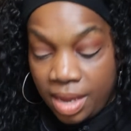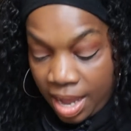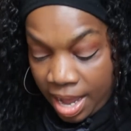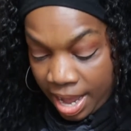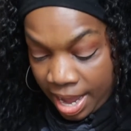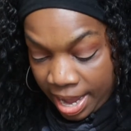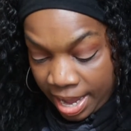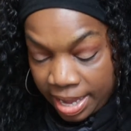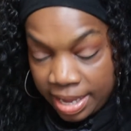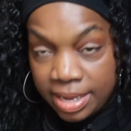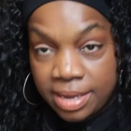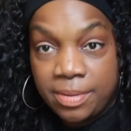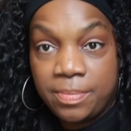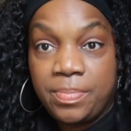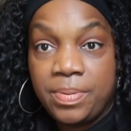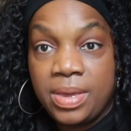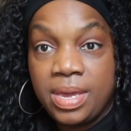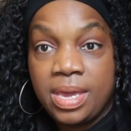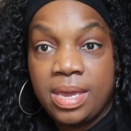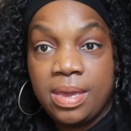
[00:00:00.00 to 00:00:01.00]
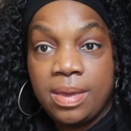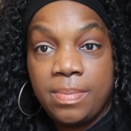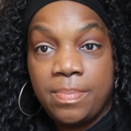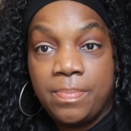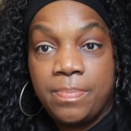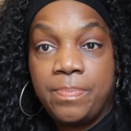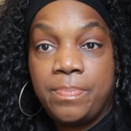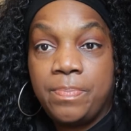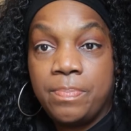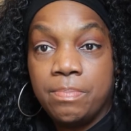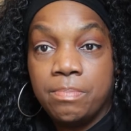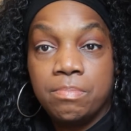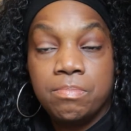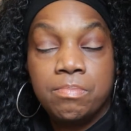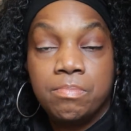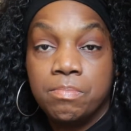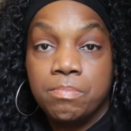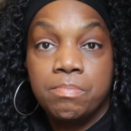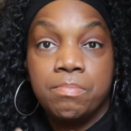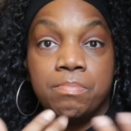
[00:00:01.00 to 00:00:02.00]
I could be
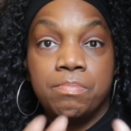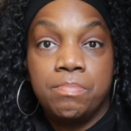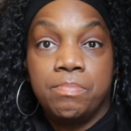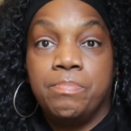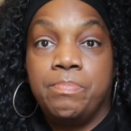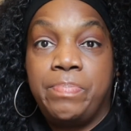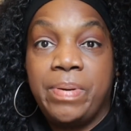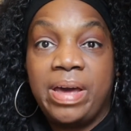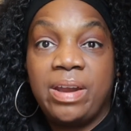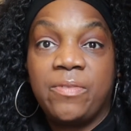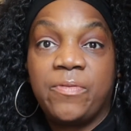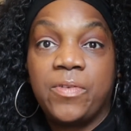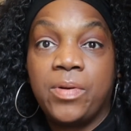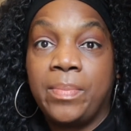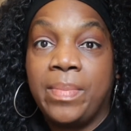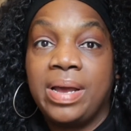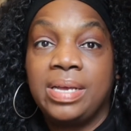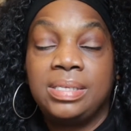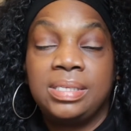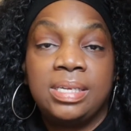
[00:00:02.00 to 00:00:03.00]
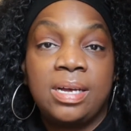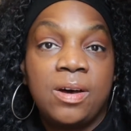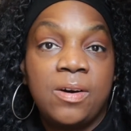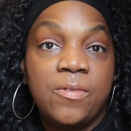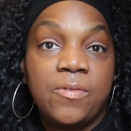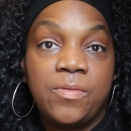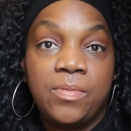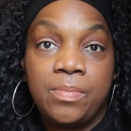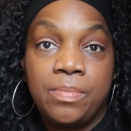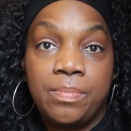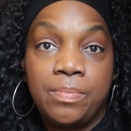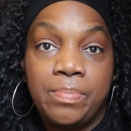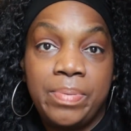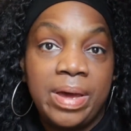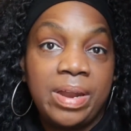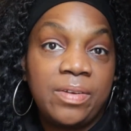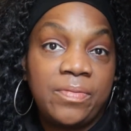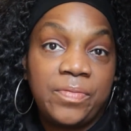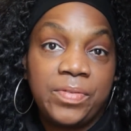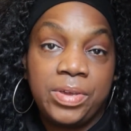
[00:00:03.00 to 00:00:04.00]
better for myself,
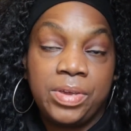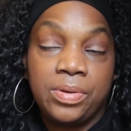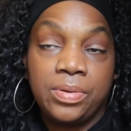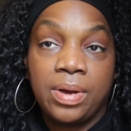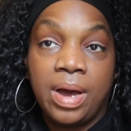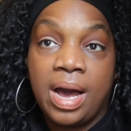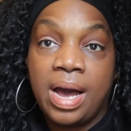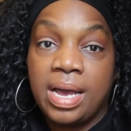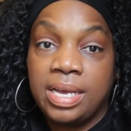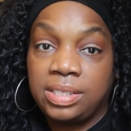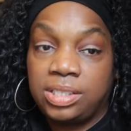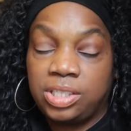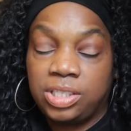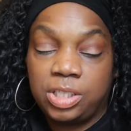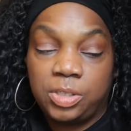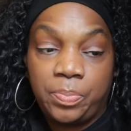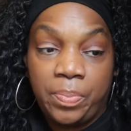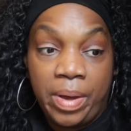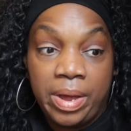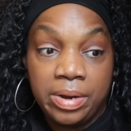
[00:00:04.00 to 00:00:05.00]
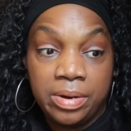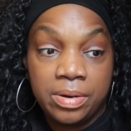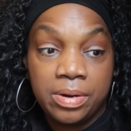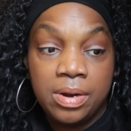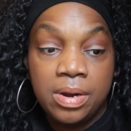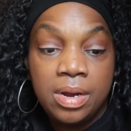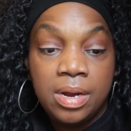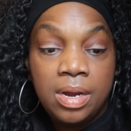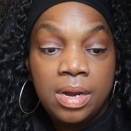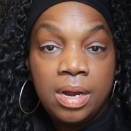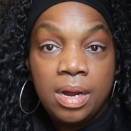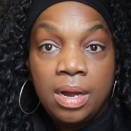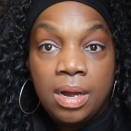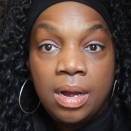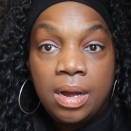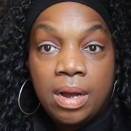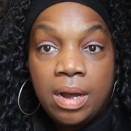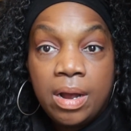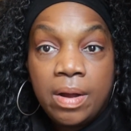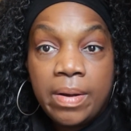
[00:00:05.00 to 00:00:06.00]
better for you guys, just better.
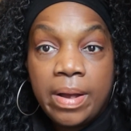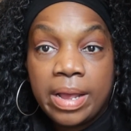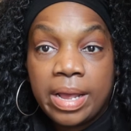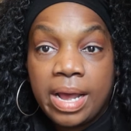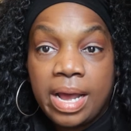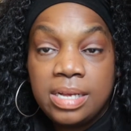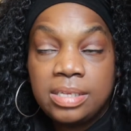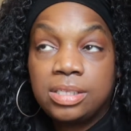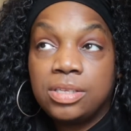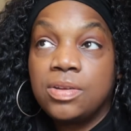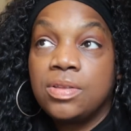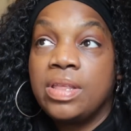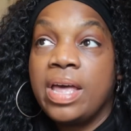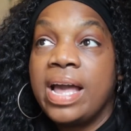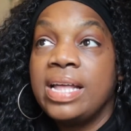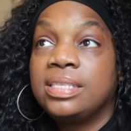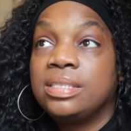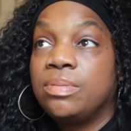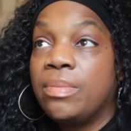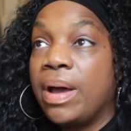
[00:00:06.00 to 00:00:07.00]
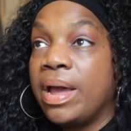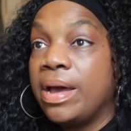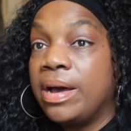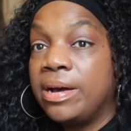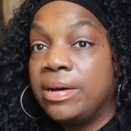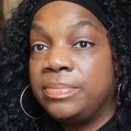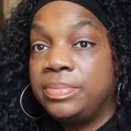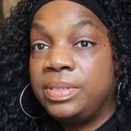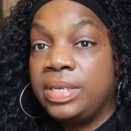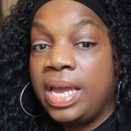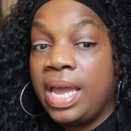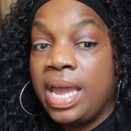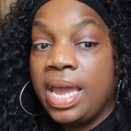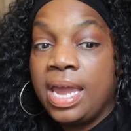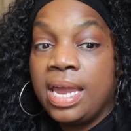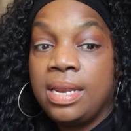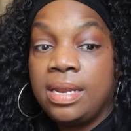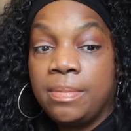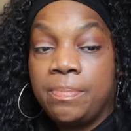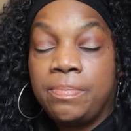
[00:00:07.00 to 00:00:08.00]
All right, guys, so that's my
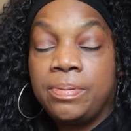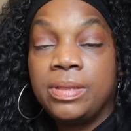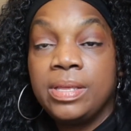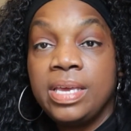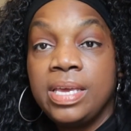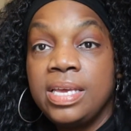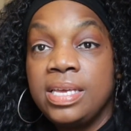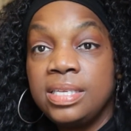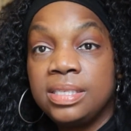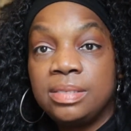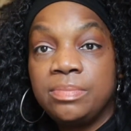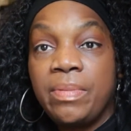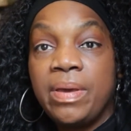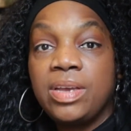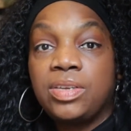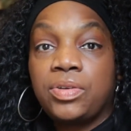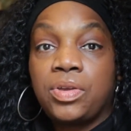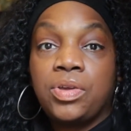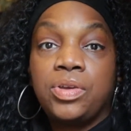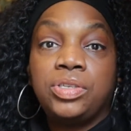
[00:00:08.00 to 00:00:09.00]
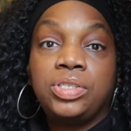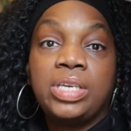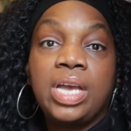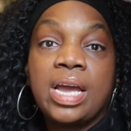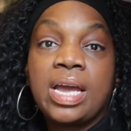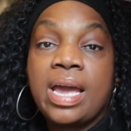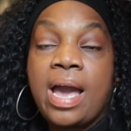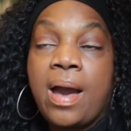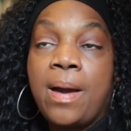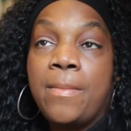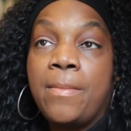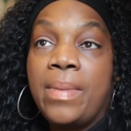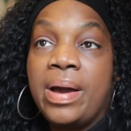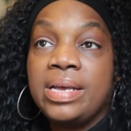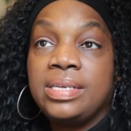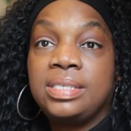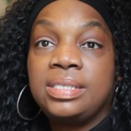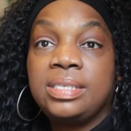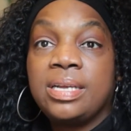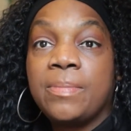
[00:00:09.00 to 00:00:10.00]
update. Please make sure you check out
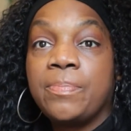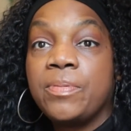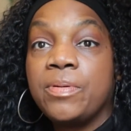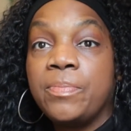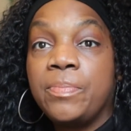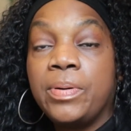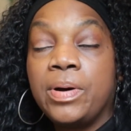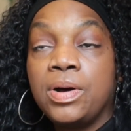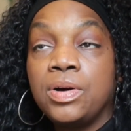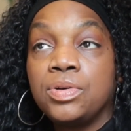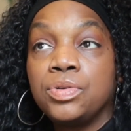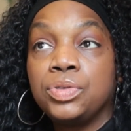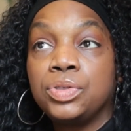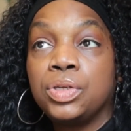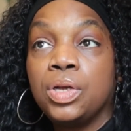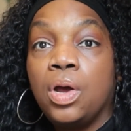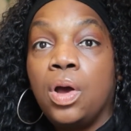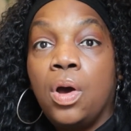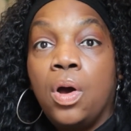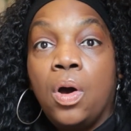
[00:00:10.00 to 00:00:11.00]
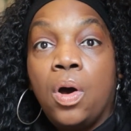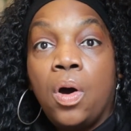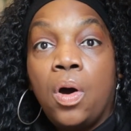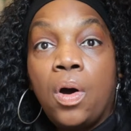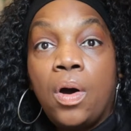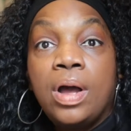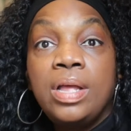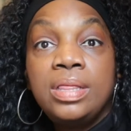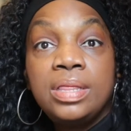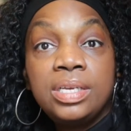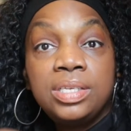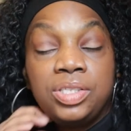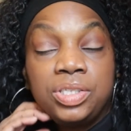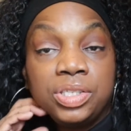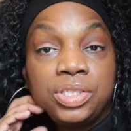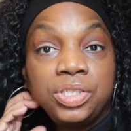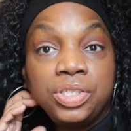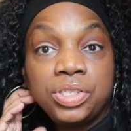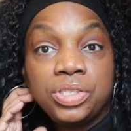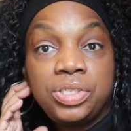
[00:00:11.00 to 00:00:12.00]
my separate post on the
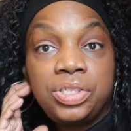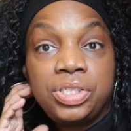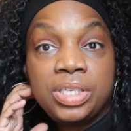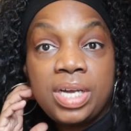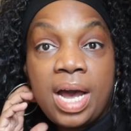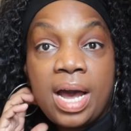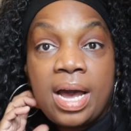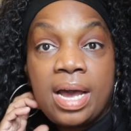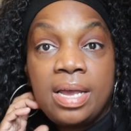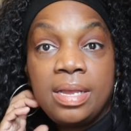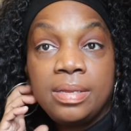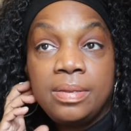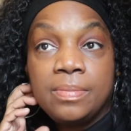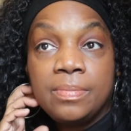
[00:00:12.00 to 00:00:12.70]
ginger shot,